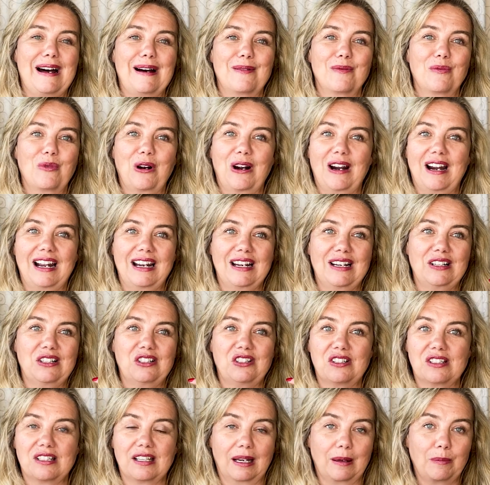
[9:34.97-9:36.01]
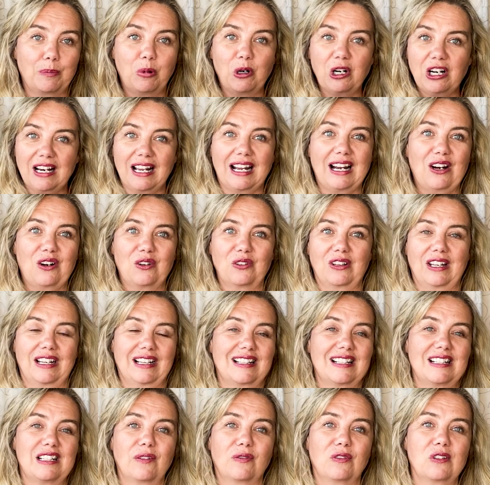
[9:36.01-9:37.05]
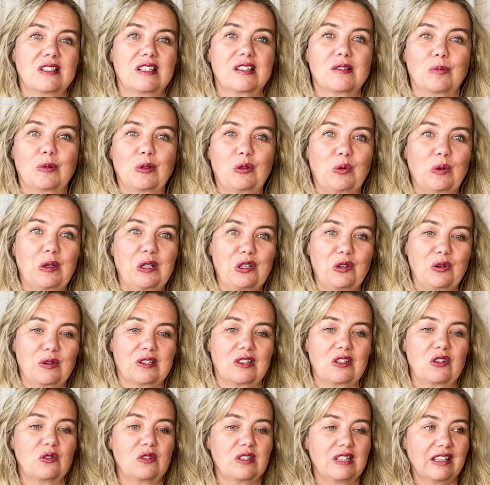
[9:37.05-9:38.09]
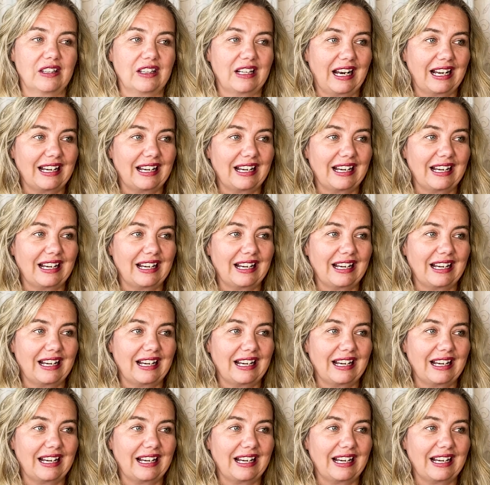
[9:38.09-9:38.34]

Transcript: where I just like put out like the differences between US and New Zealand,